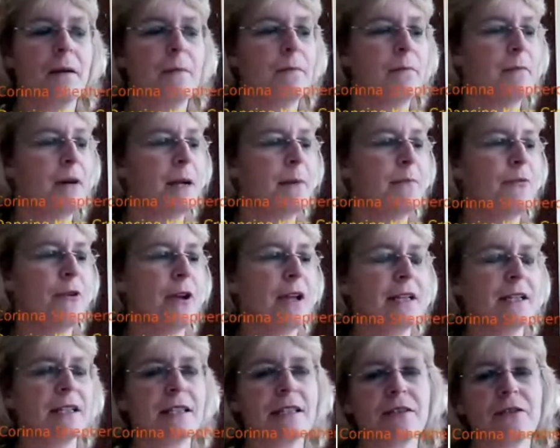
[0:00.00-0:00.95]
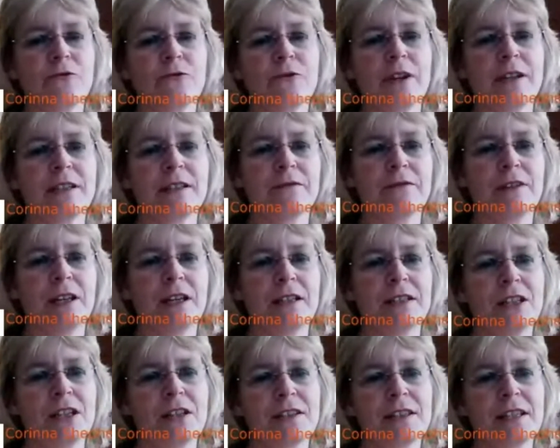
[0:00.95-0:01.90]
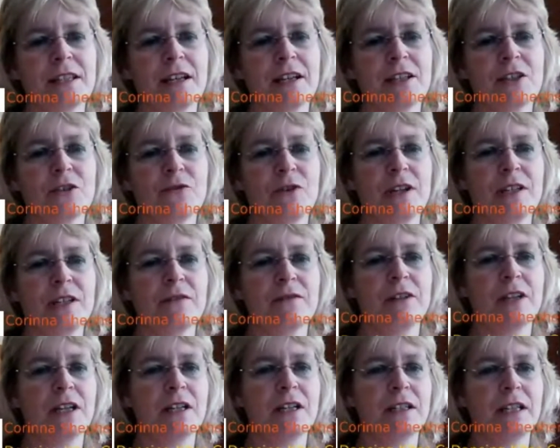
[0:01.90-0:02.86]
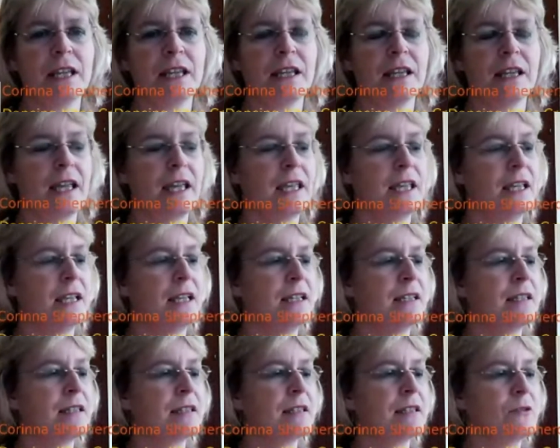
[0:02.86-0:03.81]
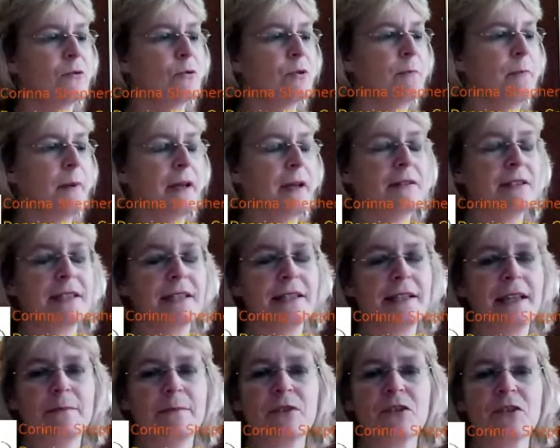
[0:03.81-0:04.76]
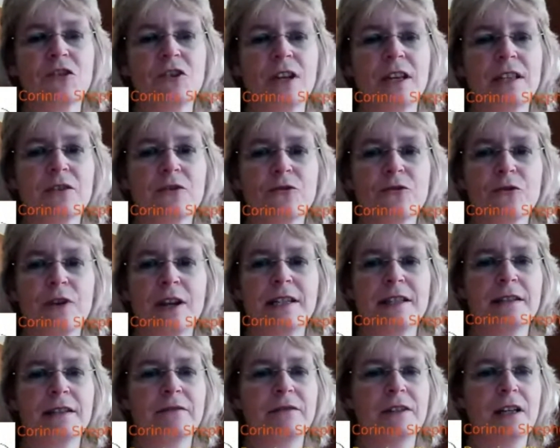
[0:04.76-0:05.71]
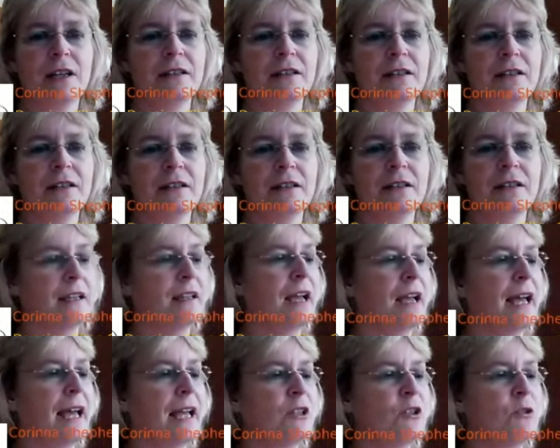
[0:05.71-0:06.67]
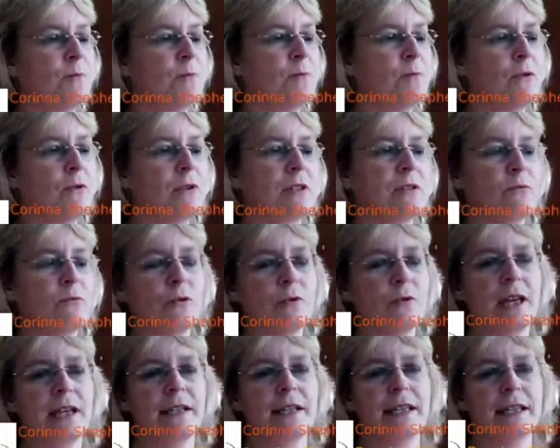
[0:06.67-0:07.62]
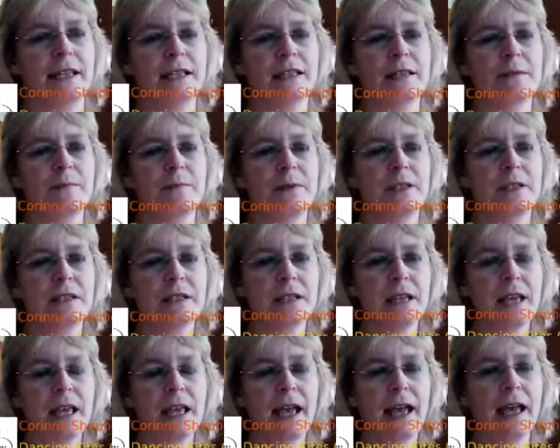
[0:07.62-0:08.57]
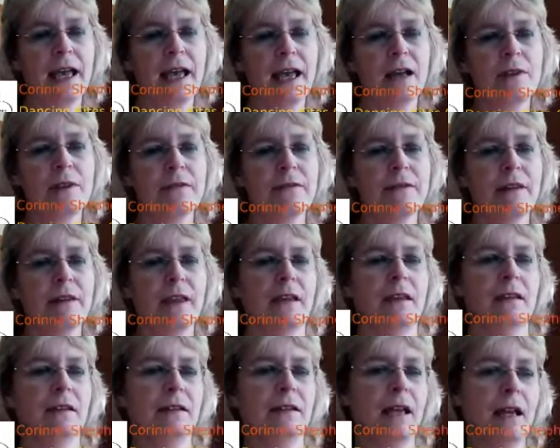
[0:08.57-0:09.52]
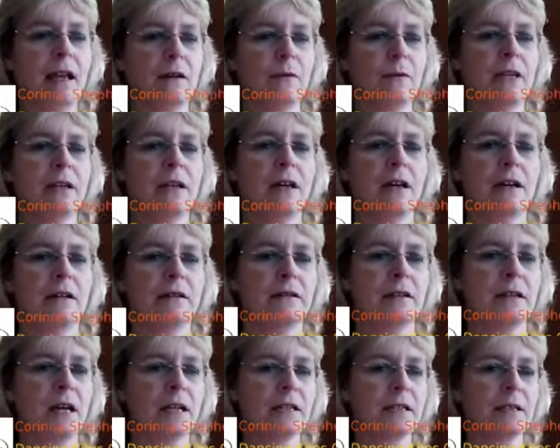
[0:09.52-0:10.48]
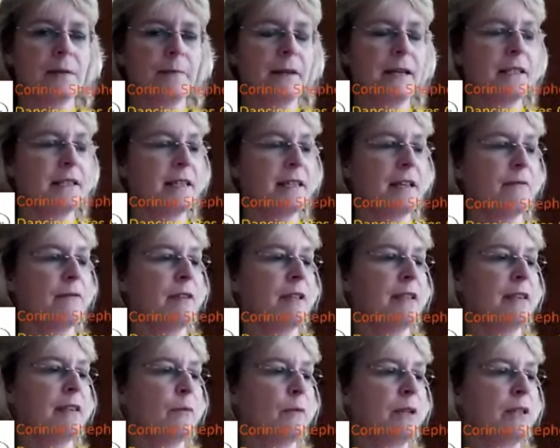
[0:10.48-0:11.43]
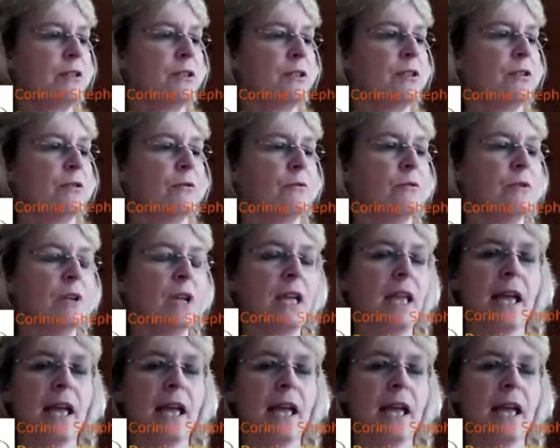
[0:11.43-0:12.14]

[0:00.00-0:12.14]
My brand, Dyslexia Creative Learning, is all about, as the name suggests, creative learning. And you might wonder what that is, but how we think and how we learn underpins everything that we do.